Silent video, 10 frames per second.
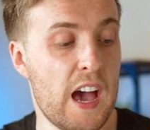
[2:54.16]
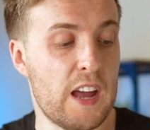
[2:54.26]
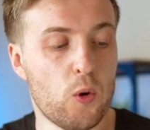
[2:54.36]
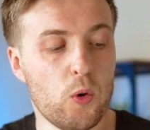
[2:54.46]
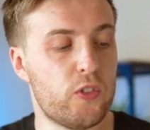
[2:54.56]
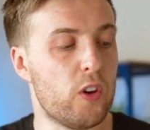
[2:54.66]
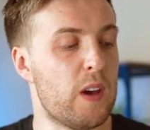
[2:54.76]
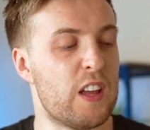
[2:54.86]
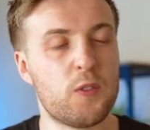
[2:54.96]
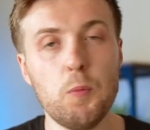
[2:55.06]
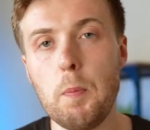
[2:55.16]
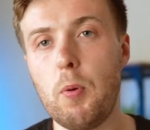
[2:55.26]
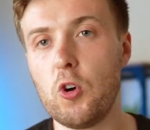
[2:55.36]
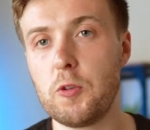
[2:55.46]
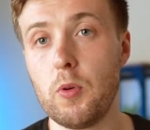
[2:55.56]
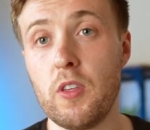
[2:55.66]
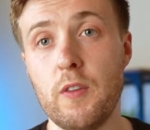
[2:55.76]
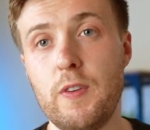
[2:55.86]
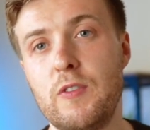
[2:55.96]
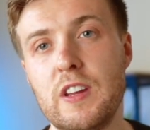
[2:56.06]
and also it's more portable than
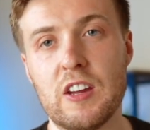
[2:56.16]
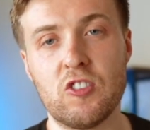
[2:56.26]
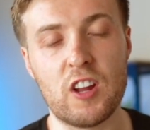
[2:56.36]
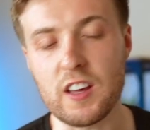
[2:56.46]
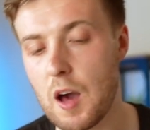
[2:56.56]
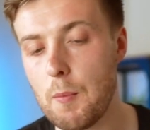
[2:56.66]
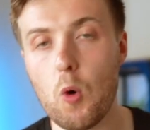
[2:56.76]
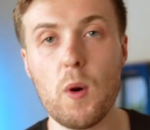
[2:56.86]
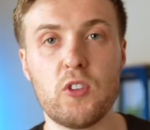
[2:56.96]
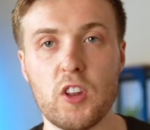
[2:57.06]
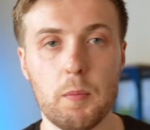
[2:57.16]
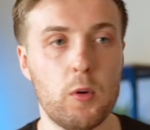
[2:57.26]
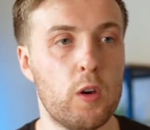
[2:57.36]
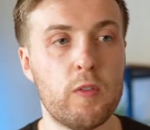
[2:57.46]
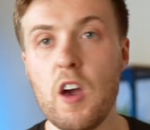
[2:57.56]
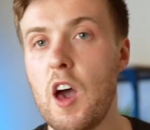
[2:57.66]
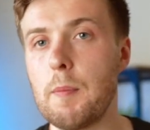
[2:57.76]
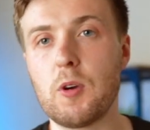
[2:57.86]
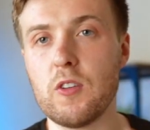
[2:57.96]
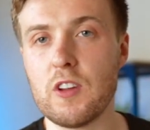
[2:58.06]
the 15-inch. Like, I'm always on the move,
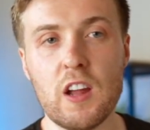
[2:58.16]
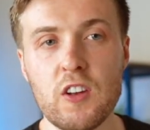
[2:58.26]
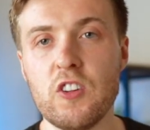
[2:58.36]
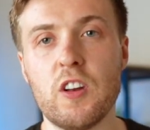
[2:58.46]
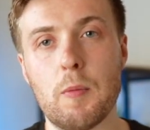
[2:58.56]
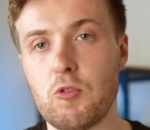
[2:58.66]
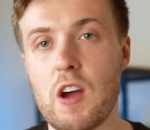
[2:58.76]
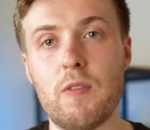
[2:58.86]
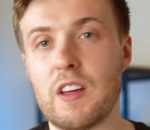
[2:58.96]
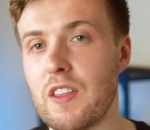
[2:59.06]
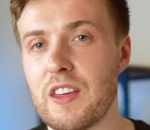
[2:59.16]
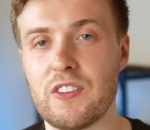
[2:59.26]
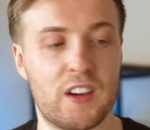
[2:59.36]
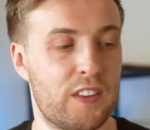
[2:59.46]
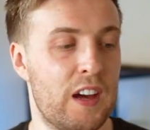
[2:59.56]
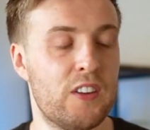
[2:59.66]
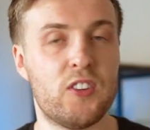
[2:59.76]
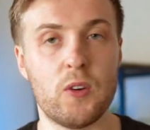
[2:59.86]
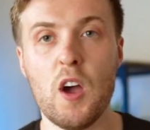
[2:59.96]
I'm going to London, I'm traveling and things like that, so